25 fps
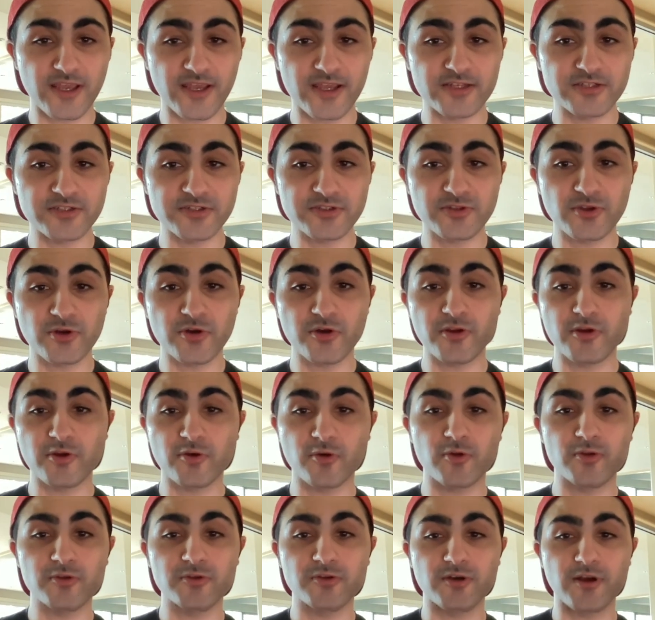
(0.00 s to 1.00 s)
age 30
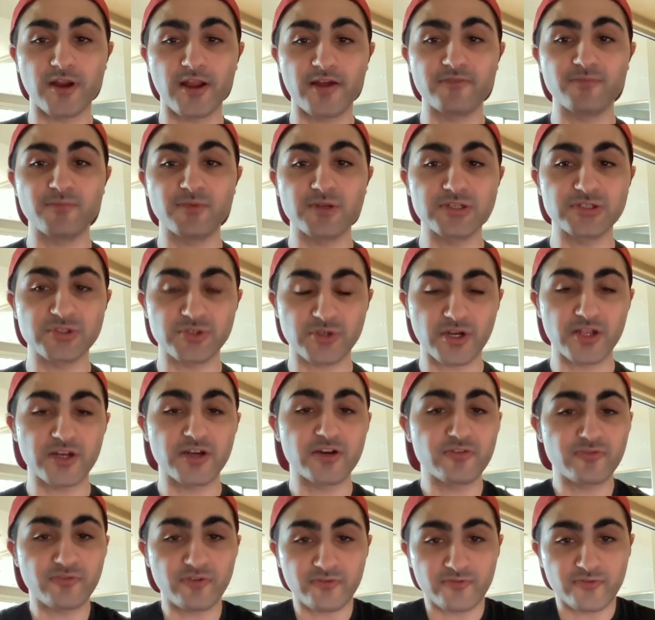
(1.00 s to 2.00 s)
or older have been
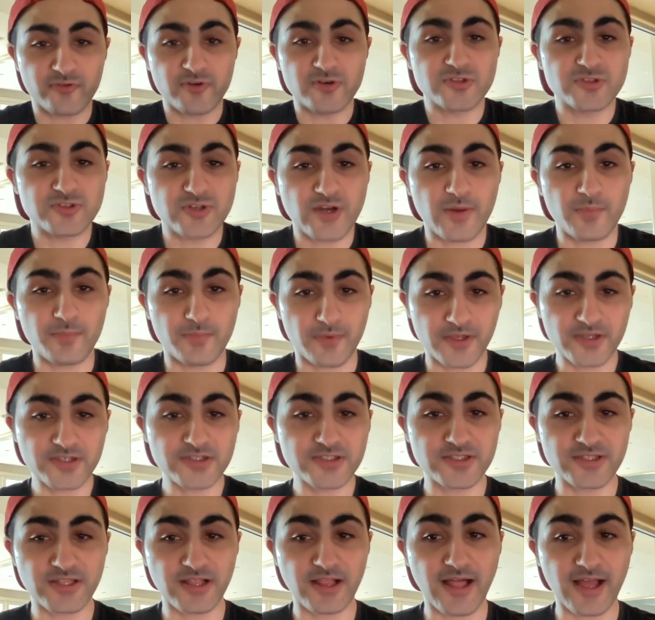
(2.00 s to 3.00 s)
traded for first round
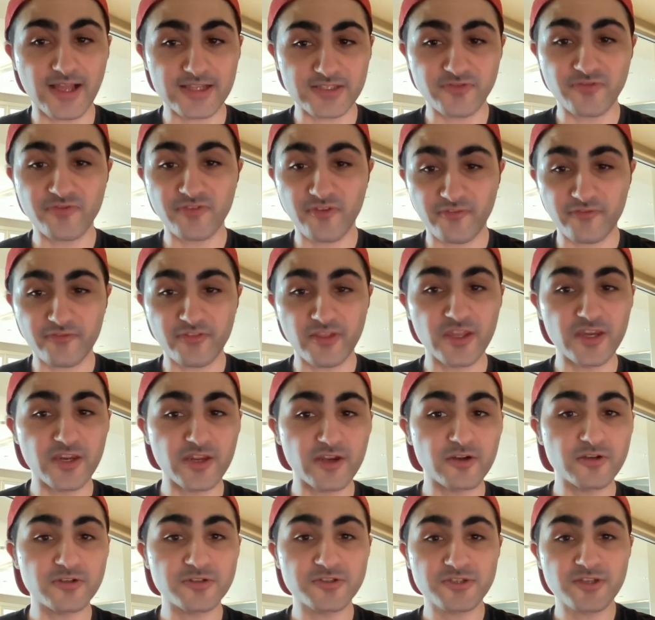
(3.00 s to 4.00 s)
picks in the last 15
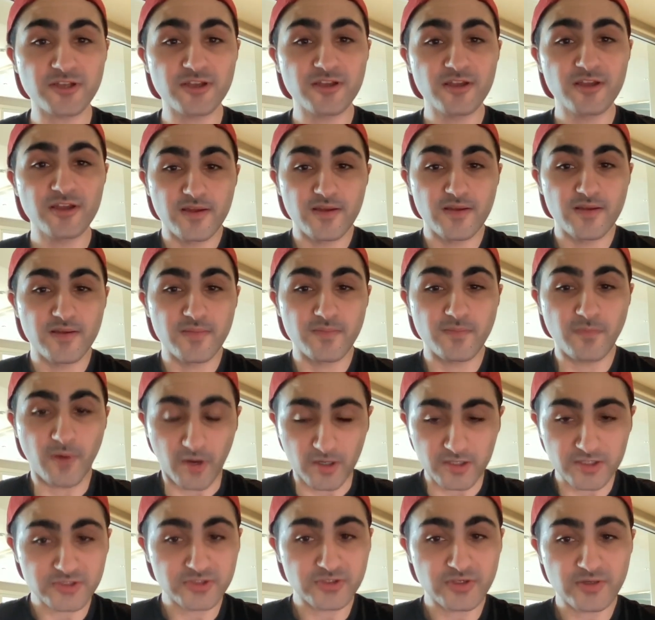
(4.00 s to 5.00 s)
years.
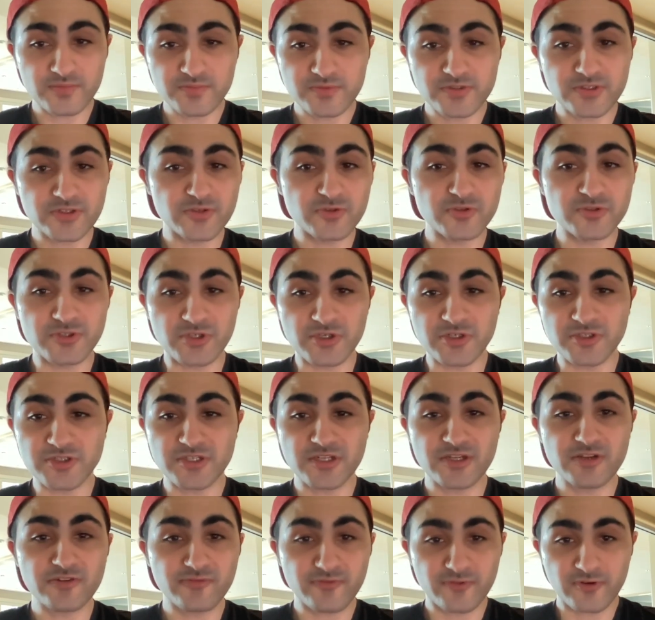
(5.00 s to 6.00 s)
Markstrom to New
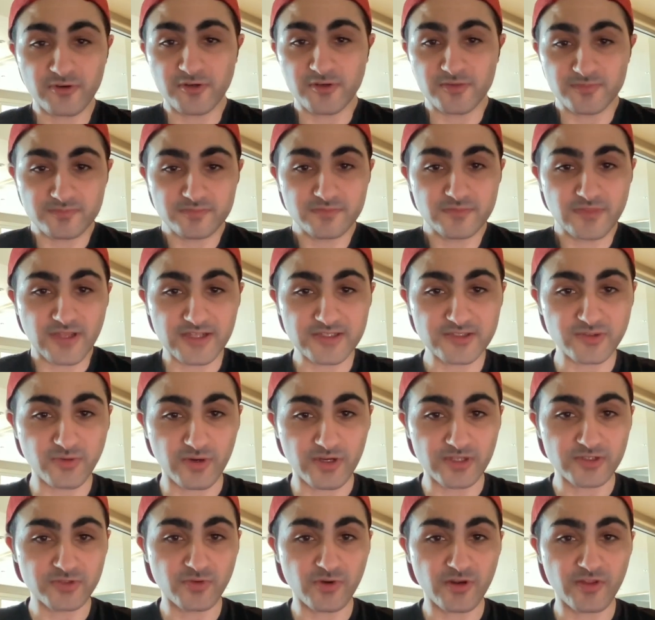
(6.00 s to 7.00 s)
Jersey for that
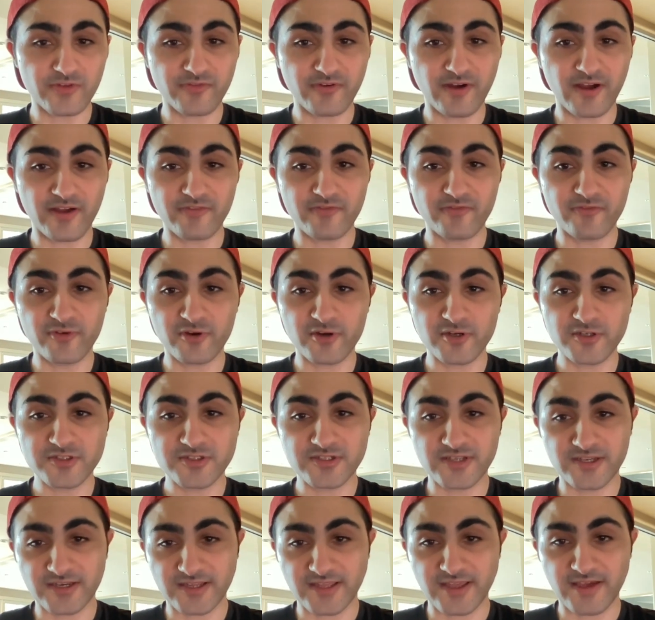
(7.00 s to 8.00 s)
2025
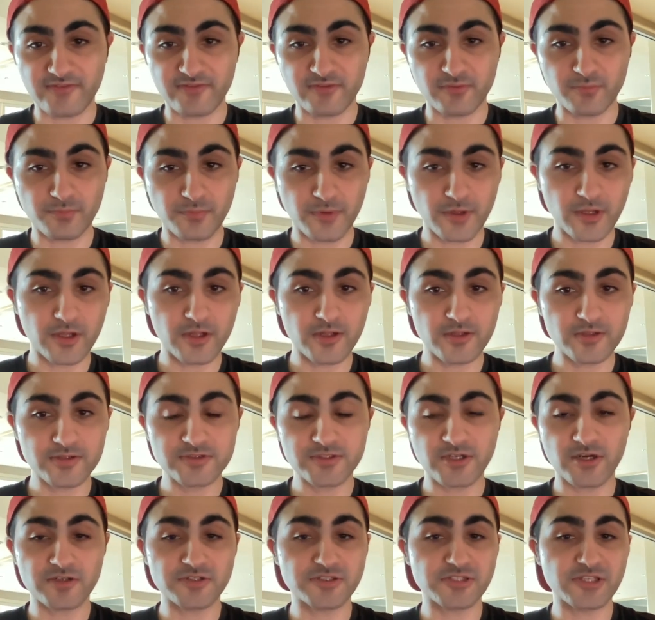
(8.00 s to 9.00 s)
first and Kevin Ball,
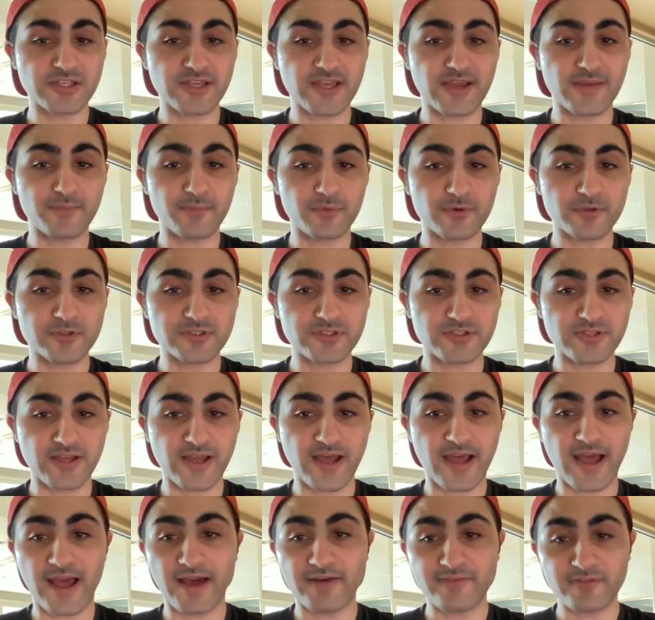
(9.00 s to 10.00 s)
Darcy Kemper to
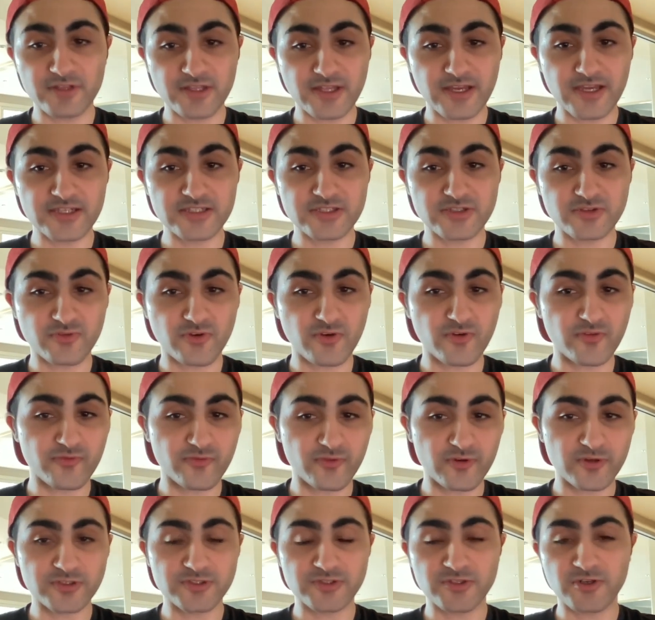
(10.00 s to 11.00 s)
the Avalanche for a
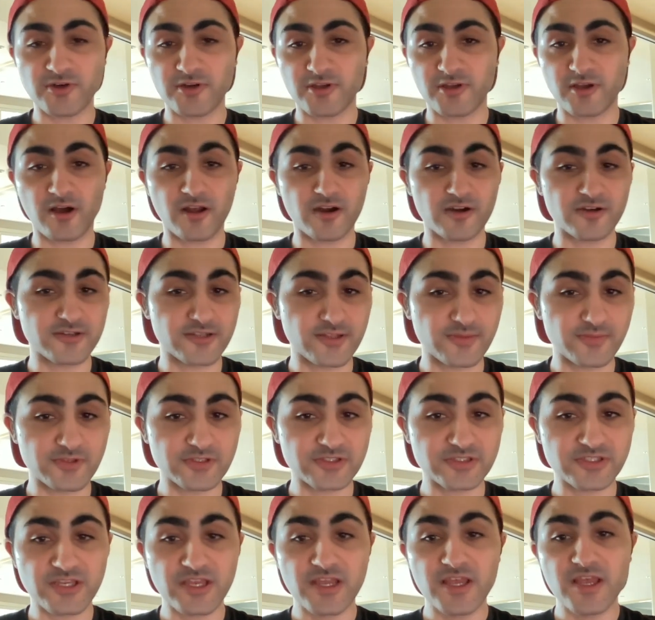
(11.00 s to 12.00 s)
first, third, and Connor
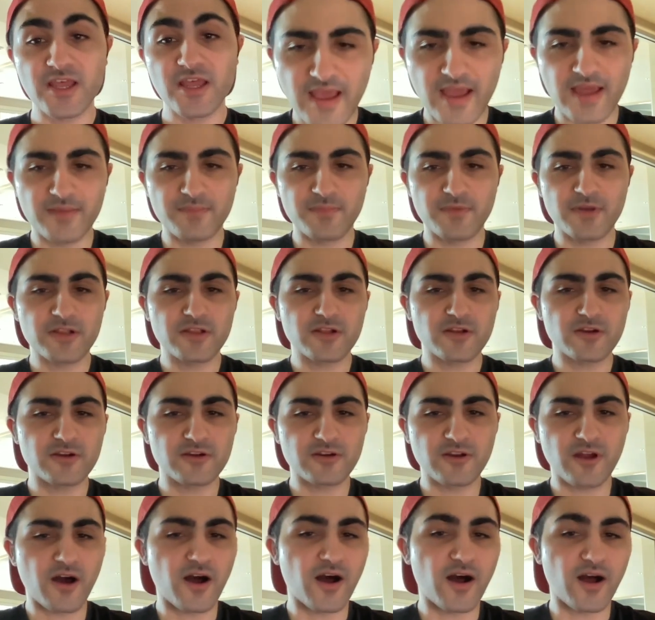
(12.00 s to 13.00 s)
Timmins, and Miller
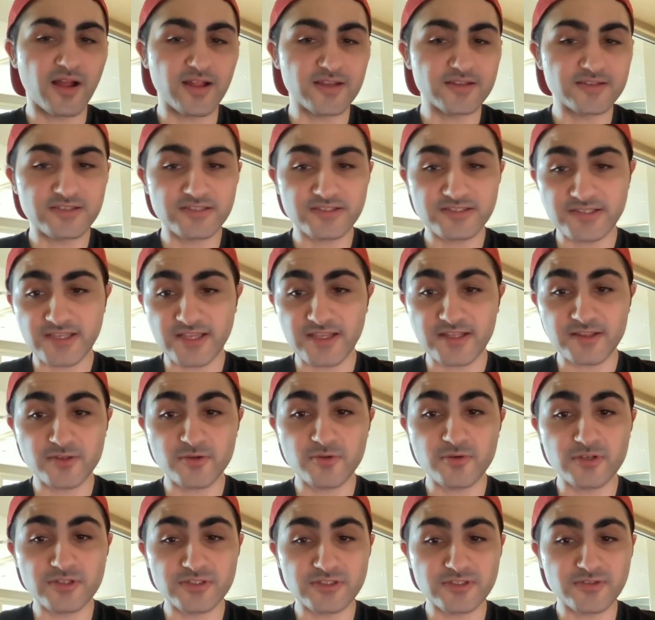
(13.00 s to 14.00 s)
and Ott to St.
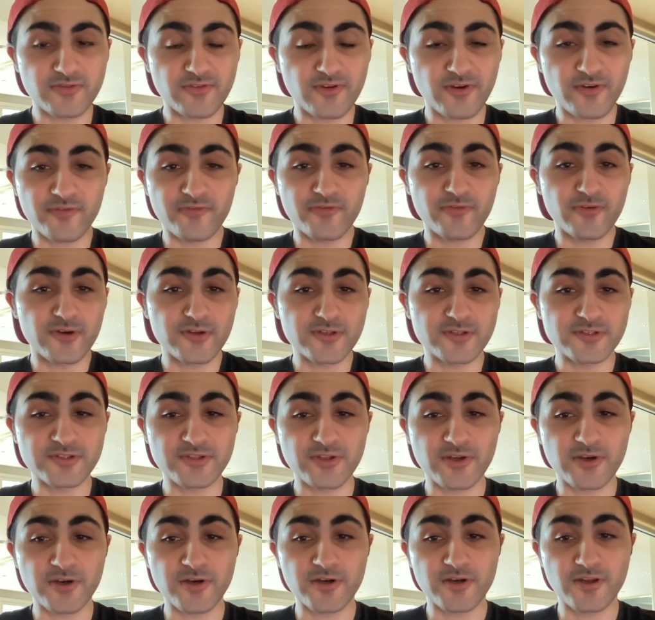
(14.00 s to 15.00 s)
Louis for a first,
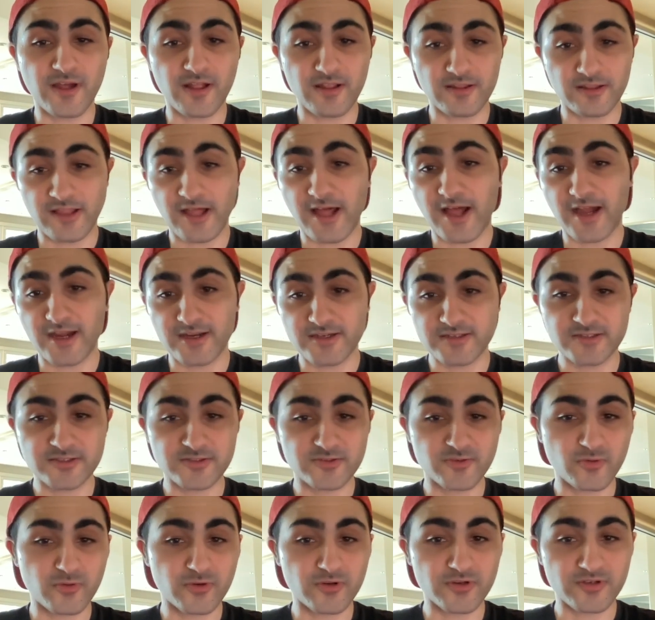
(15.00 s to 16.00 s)
third, Halak,
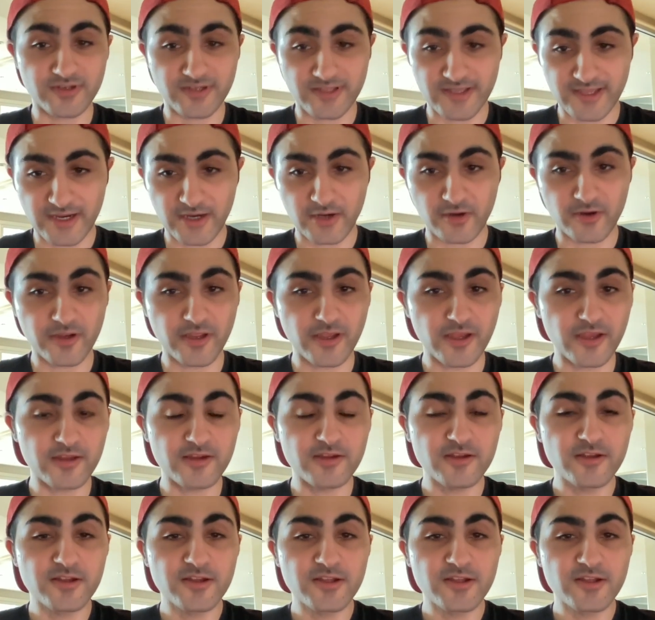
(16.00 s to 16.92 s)
Stewart, and Carrier.